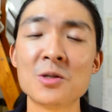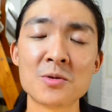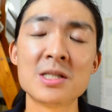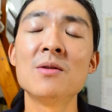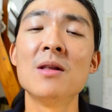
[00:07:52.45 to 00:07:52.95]
so
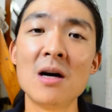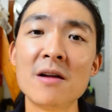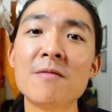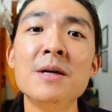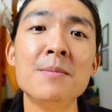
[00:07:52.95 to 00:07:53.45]
still a
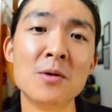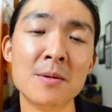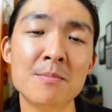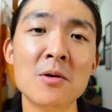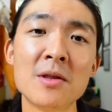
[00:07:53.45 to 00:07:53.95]
lot of people
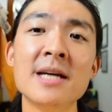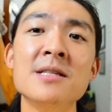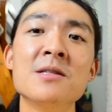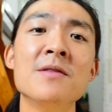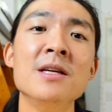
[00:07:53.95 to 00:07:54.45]
on both ends of